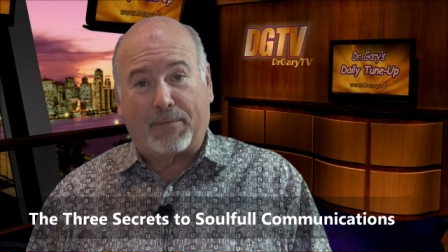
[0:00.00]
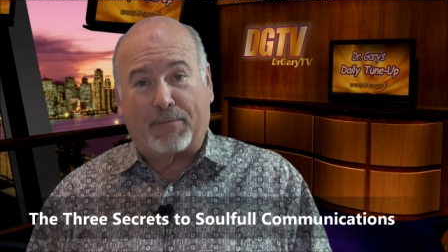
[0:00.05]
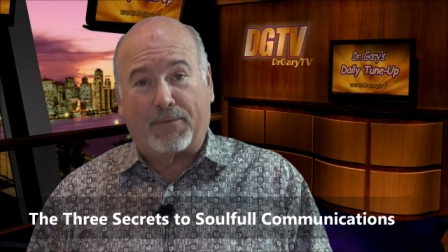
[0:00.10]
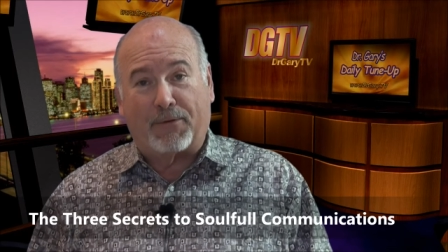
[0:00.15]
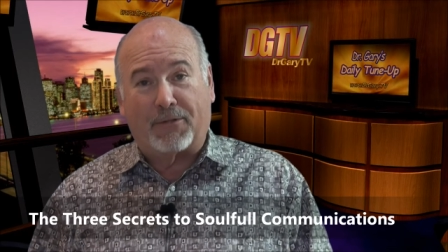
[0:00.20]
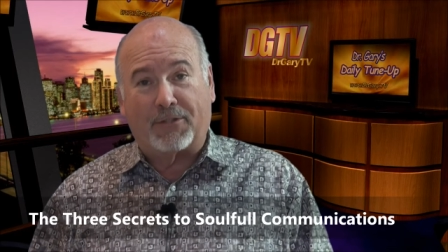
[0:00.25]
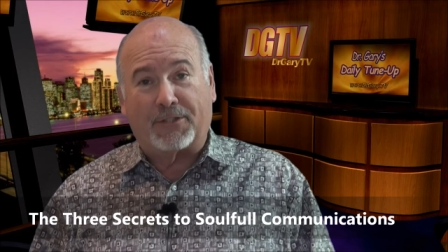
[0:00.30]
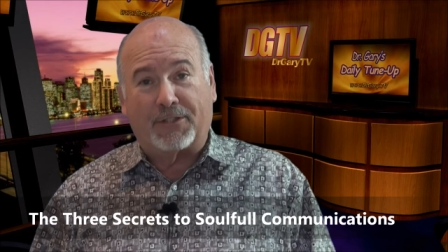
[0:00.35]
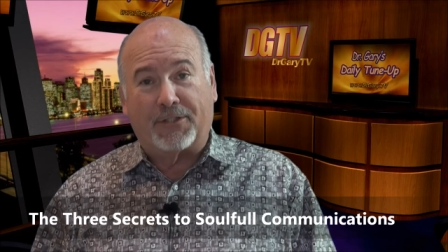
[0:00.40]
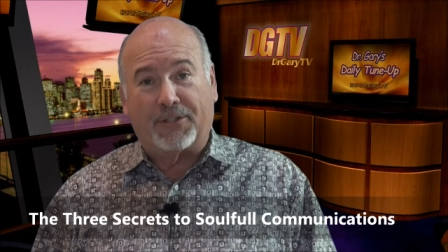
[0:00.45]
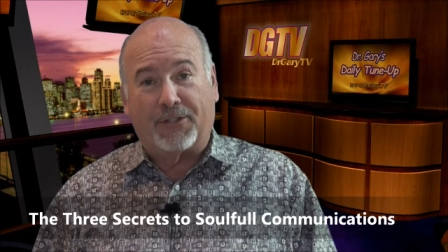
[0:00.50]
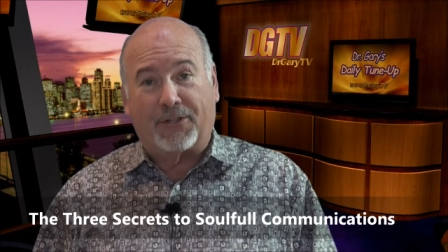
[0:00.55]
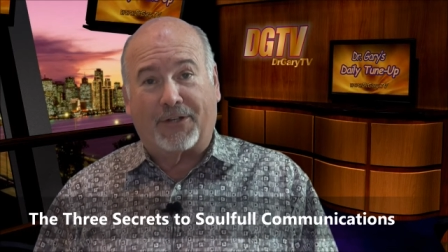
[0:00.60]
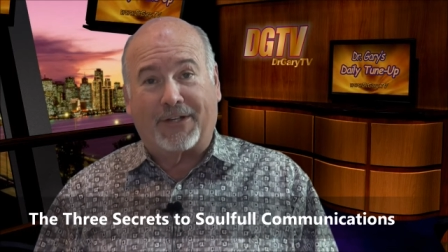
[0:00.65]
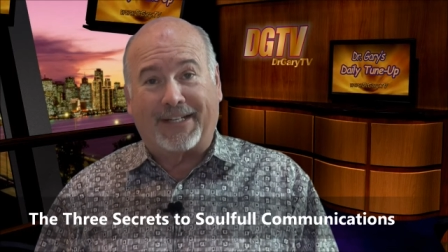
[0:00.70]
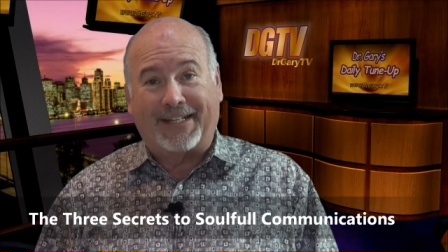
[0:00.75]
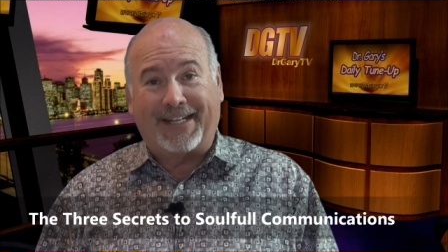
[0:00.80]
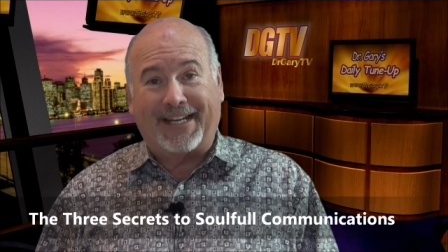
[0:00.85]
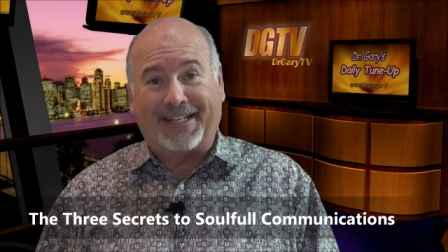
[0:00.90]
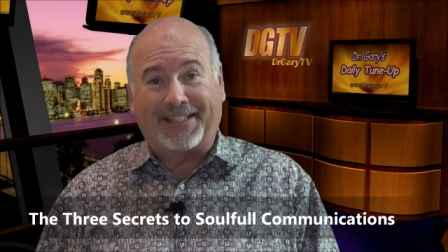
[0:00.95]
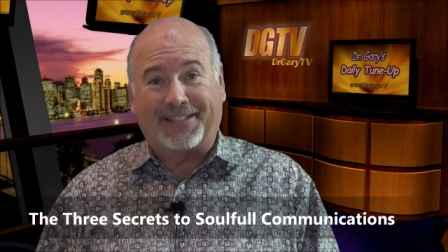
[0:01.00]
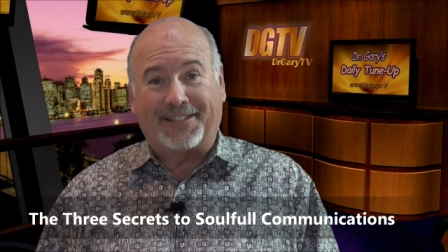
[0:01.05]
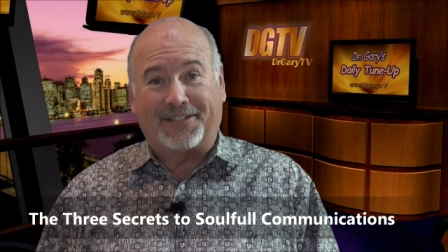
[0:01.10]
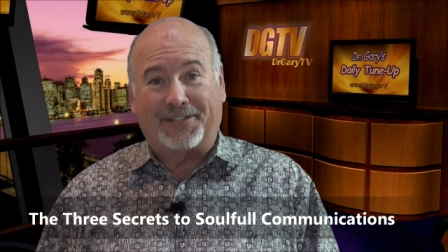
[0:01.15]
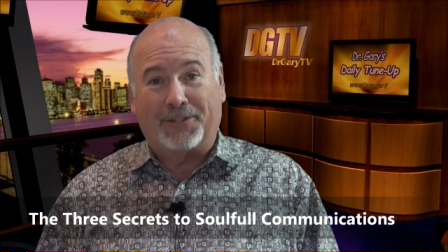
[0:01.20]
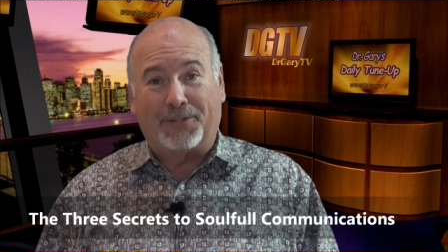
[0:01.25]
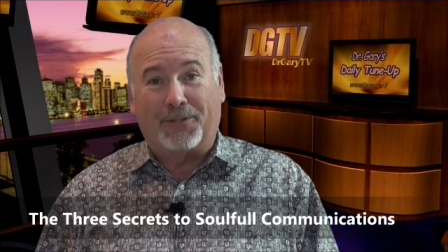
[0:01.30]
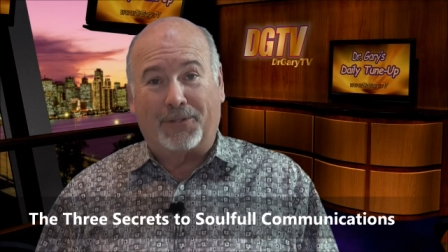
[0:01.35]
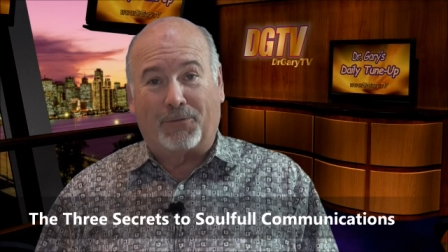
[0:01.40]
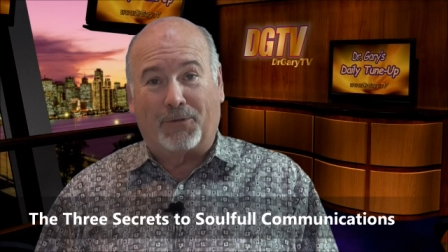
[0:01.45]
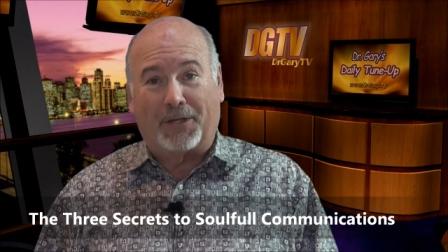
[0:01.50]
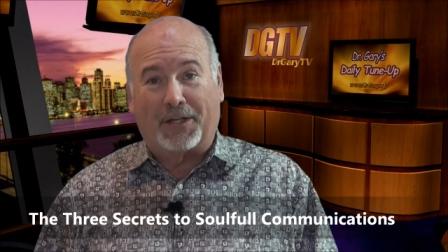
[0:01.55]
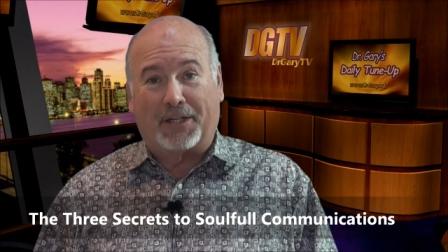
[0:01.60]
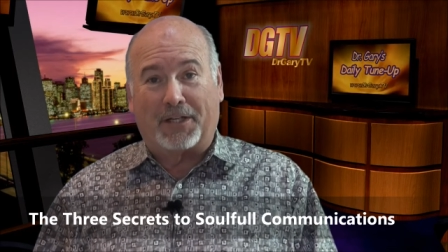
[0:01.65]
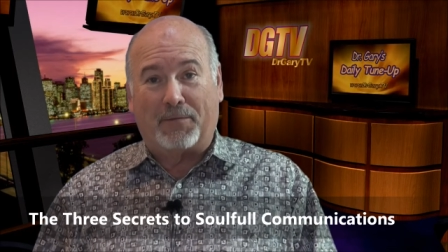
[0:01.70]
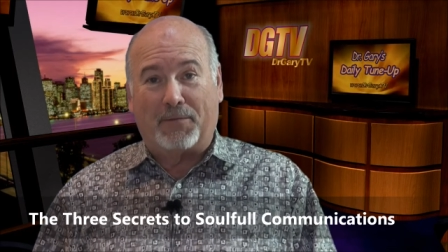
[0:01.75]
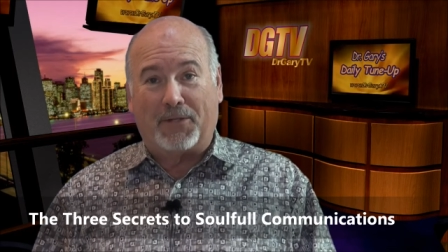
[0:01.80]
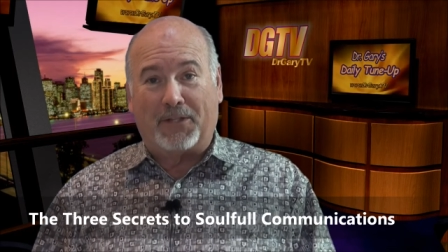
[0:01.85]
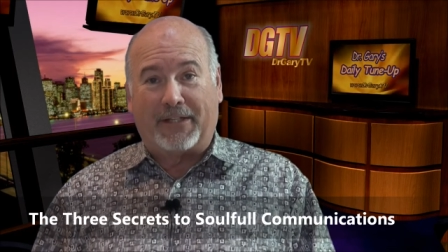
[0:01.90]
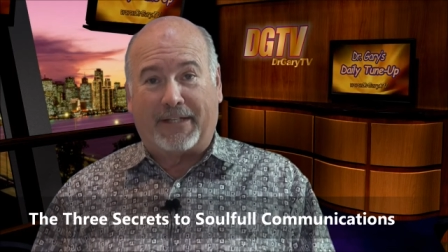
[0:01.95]
of person you're connected to and want to
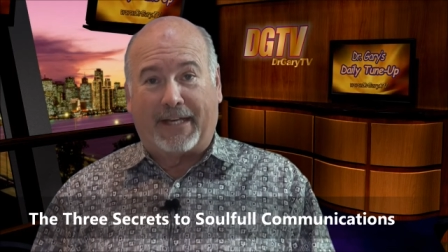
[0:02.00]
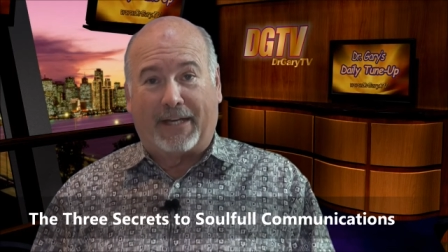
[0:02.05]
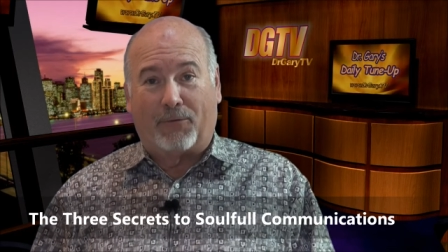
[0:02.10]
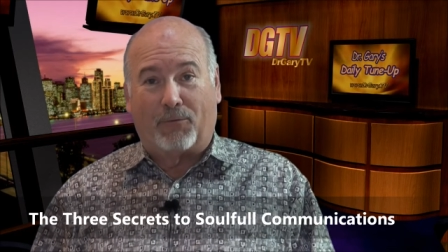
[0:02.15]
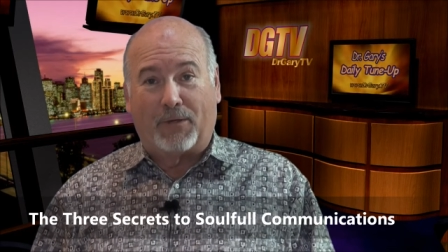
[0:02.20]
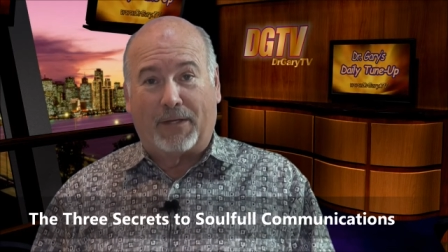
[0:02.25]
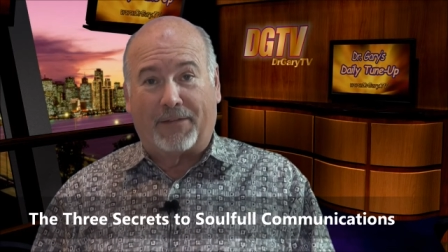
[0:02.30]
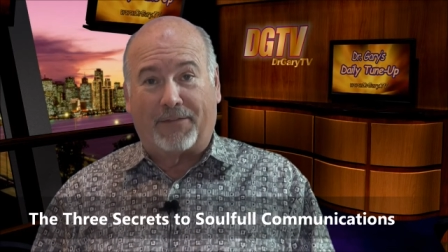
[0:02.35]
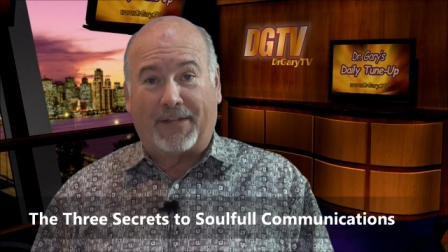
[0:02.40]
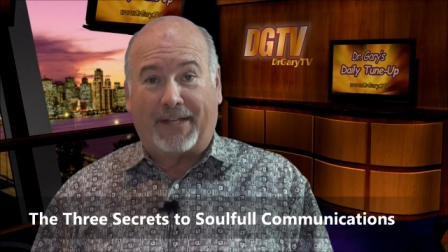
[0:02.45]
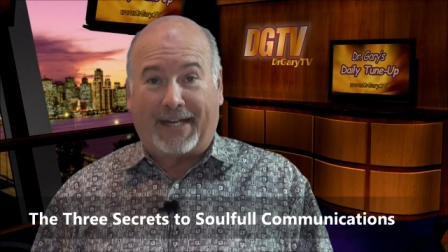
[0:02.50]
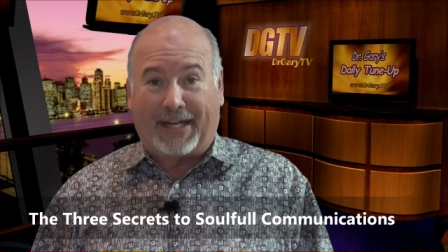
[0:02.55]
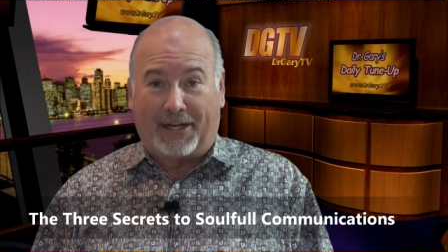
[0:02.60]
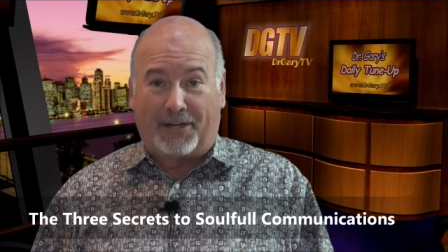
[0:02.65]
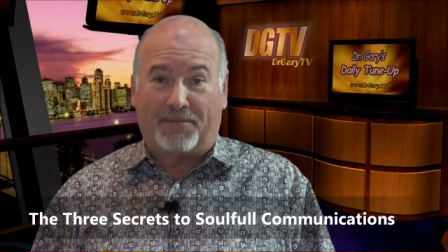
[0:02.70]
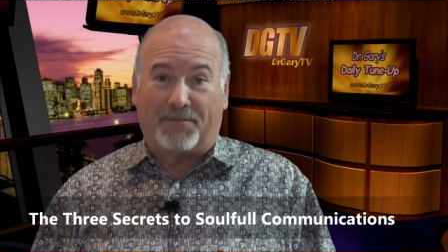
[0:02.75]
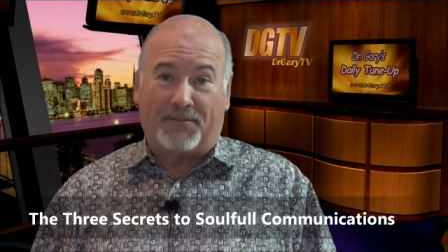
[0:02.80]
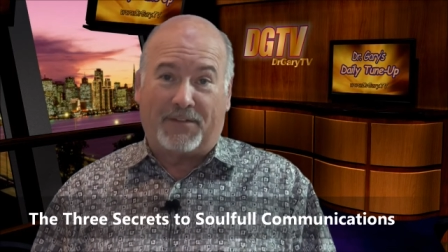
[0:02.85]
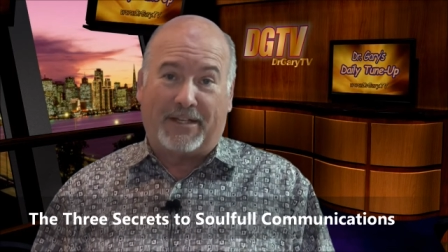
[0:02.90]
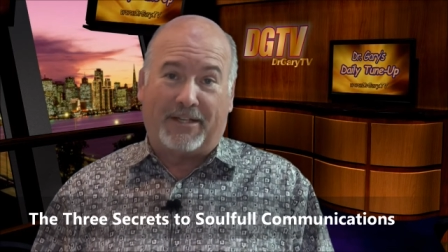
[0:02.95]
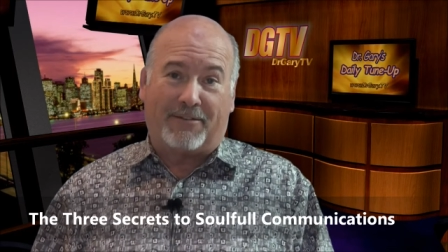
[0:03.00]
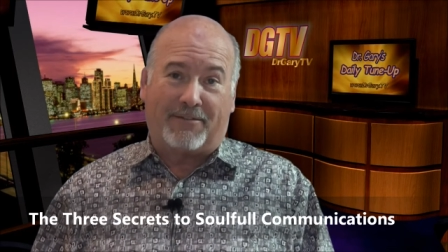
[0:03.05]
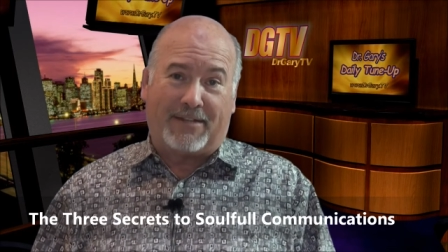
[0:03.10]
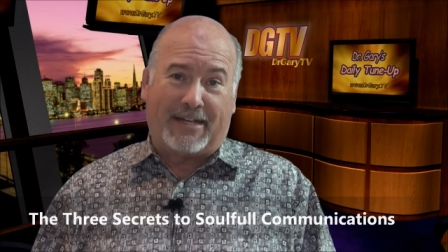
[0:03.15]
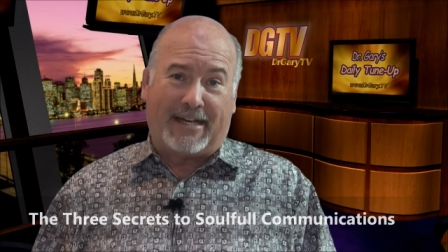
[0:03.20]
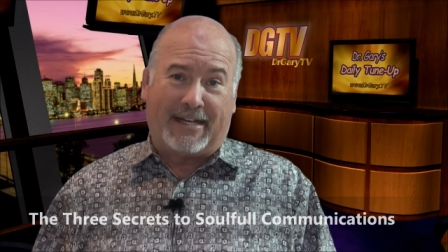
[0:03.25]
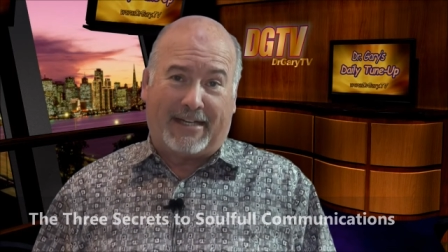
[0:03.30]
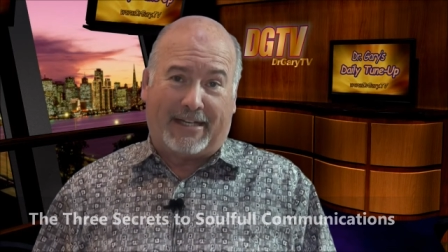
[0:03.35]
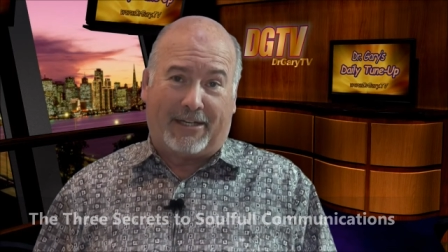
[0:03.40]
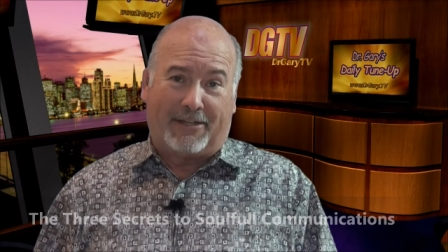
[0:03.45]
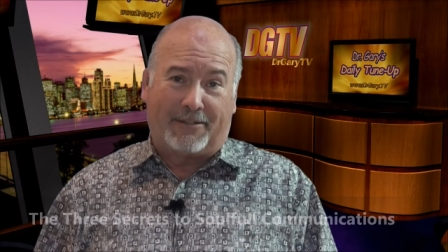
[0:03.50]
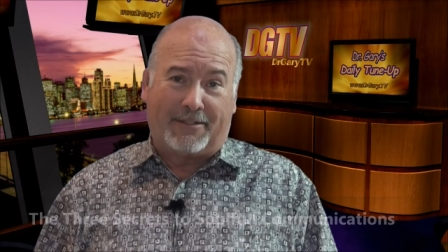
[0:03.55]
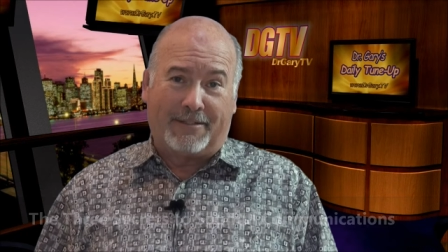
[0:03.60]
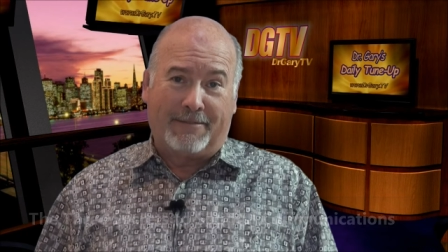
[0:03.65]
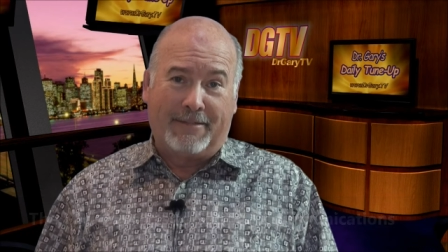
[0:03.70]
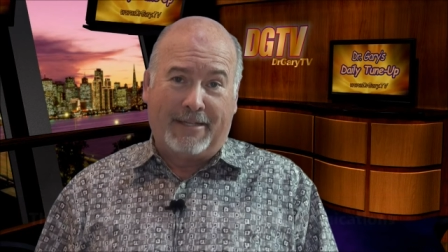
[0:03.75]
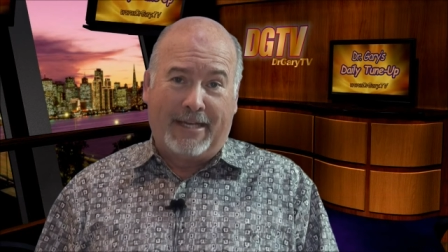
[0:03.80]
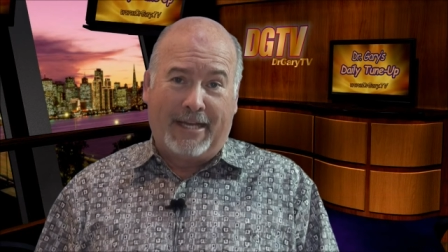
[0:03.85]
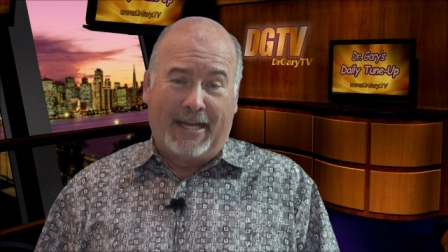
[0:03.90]
communicate with, and how to figure that out.